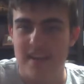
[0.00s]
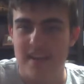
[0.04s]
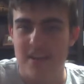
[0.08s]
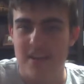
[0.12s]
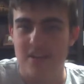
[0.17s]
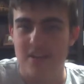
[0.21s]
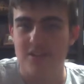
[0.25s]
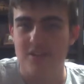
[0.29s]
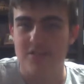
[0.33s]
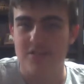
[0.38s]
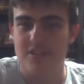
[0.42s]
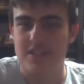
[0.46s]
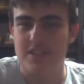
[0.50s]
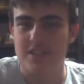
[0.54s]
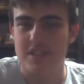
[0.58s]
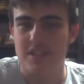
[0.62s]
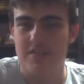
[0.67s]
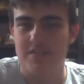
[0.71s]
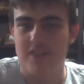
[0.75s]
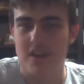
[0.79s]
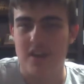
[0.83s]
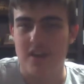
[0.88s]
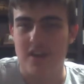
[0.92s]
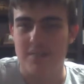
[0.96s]
And hello,
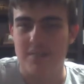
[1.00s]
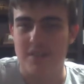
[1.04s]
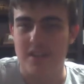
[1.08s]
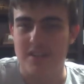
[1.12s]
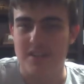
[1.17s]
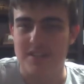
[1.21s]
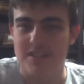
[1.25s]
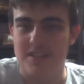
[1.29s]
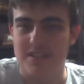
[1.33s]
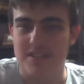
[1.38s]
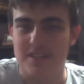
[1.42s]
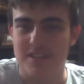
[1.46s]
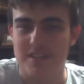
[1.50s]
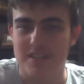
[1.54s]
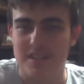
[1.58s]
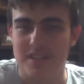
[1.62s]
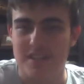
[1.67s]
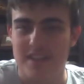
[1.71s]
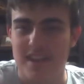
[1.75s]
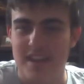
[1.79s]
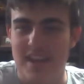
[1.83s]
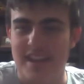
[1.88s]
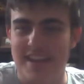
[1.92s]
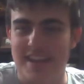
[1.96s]
Slingfire Master.
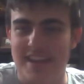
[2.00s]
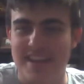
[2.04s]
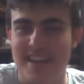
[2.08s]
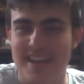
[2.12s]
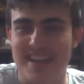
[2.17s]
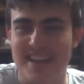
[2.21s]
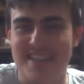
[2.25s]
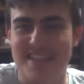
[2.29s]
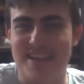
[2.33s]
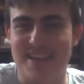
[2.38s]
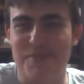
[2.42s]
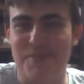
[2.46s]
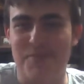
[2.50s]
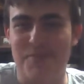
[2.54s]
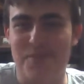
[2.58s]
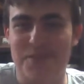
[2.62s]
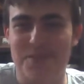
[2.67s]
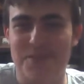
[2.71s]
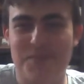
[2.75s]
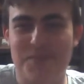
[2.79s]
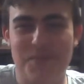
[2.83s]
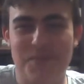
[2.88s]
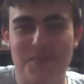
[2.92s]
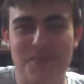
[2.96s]
And yes, that
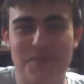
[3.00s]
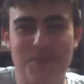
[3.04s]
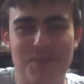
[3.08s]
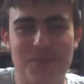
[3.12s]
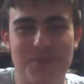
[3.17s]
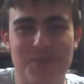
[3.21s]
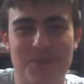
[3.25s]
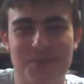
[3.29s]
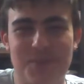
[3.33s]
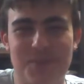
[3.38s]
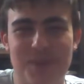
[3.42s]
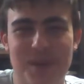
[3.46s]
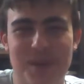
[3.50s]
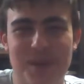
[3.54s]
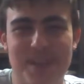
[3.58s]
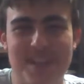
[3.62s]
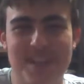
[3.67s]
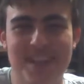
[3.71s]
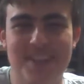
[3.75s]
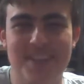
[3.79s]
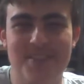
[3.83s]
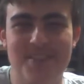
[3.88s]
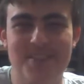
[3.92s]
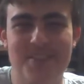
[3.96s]
was a bit brutal, but
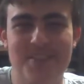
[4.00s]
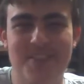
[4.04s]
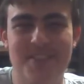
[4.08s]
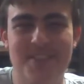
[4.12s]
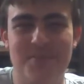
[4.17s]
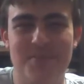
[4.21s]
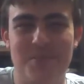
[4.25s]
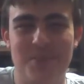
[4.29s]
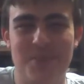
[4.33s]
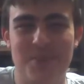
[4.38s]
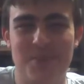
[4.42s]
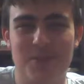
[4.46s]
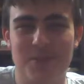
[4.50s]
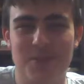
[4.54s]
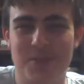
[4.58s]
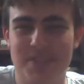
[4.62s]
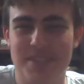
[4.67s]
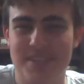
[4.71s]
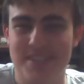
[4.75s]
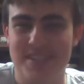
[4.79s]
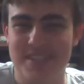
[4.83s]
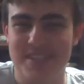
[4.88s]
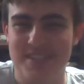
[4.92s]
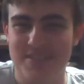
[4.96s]
it is one
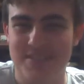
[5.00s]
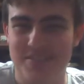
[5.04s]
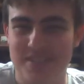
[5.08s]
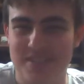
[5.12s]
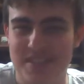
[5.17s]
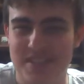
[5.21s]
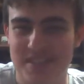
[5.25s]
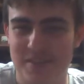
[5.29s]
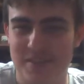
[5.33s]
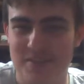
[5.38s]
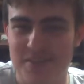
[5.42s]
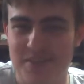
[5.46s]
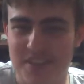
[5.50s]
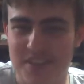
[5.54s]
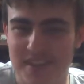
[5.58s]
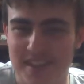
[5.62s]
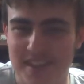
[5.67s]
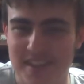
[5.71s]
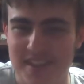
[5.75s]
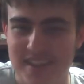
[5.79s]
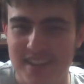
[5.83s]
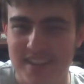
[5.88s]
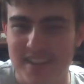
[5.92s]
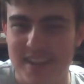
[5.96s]
option. It's always an option.
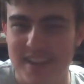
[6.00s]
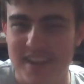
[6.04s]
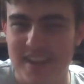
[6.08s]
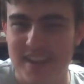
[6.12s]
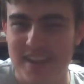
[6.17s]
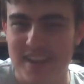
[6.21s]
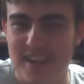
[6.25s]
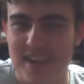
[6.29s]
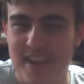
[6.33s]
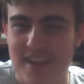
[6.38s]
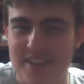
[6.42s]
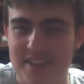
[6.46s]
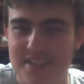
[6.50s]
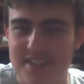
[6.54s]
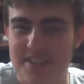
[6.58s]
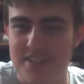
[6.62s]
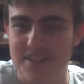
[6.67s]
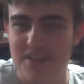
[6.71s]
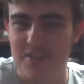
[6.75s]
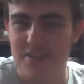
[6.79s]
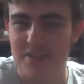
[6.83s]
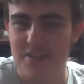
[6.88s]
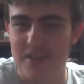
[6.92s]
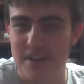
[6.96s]

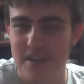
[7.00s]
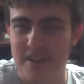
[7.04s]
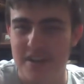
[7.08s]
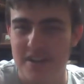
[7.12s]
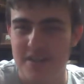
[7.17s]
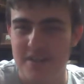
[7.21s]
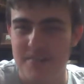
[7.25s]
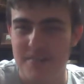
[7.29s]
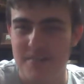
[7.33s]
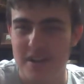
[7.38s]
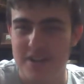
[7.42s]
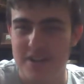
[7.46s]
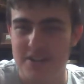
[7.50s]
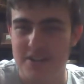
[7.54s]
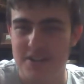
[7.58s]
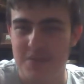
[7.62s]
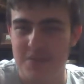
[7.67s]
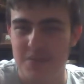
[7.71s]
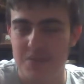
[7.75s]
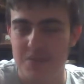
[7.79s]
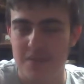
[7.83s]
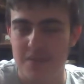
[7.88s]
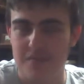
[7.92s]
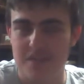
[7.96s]
How's the old honey
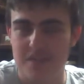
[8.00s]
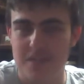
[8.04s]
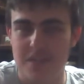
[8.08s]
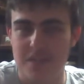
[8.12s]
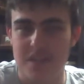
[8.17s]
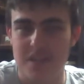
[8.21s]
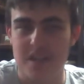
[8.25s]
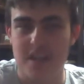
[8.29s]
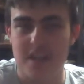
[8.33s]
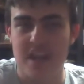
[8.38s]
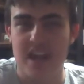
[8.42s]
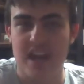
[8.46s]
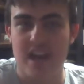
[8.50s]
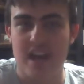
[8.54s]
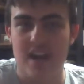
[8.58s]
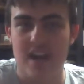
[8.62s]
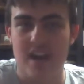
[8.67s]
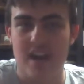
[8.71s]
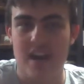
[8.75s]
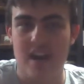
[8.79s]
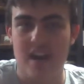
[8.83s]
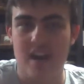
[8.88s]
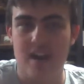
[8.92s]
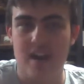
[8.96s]
badger prophecy?
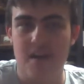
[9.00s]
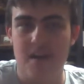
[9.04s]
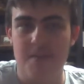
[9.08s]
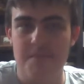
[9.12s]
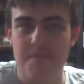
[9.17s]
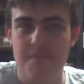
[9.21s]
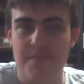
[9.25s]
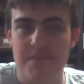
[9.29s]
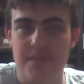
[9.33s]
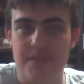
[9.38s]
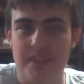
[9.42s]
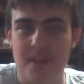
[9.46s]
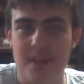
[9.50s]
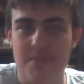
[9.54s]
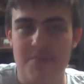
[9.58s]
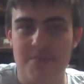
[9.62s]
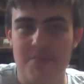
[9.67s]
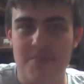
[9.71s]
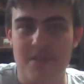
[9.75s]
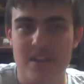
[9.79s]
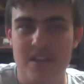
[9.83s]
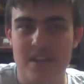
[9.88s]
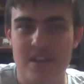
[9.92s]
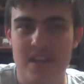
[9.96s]

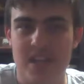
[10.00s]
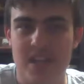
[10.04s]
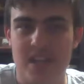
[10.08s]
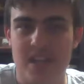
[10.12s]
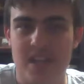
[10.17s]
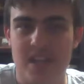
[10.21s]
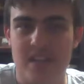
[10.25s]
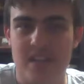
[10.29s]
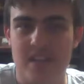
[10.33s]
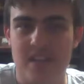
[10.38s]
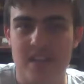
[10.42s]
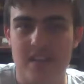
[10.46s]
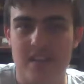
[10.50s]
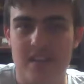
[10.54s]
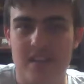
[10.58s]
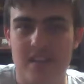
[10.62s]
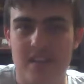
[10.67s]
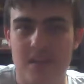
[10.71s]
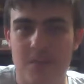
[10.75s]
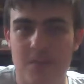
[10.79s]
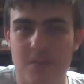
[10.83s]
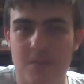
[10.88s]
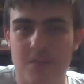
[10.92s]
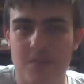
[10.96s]
That one
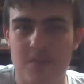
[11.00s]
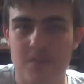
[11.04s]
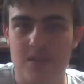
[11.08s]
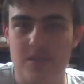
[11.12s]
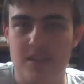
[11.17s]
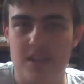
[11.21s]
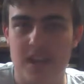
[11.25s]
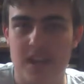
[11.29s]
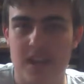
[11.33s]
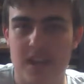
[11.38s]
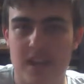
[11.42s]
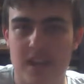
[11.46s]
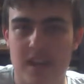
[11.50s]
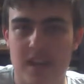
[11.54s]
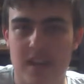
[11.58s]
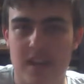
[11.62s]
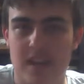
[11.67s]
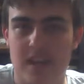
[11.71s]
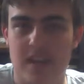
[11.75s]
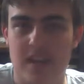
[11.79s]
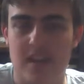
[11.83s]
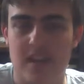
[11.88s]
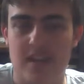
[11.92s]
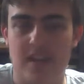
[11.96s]
was
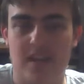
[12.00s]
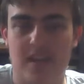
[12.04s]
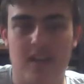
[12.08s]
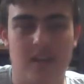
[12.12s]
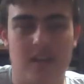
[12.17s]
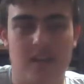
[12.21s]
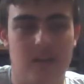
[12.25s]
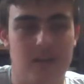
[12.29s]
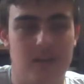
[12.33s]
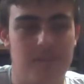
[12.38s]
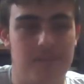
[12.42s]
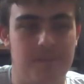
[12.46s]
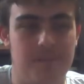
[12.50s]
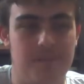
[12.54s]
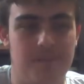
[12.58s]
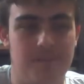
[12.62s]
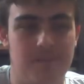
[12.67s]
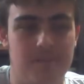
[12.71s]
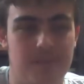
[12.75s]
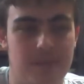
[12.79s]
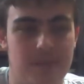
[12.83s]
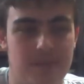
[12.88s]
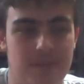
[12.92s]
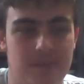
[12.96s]
a
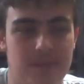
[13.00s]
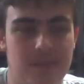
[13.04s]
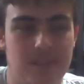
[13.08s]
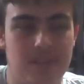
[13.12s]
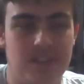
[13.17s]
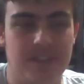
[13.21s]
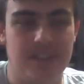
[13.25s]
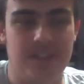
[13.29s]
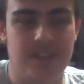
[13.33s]
friend's.